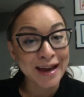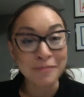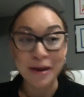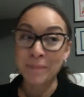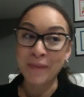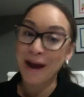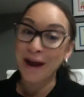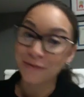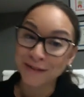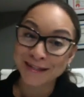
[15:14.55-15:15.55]
My
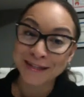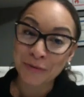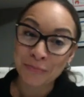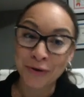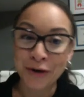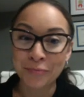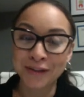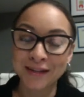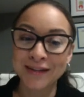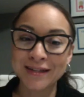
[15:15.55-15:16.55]
parents didn't put up with
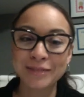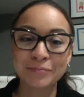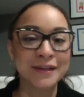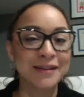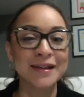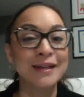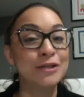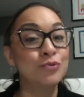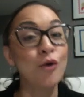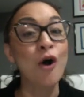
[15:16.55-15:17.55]
this, but
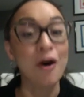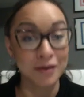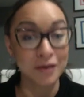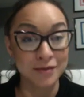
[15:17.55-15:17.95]
it's wrong.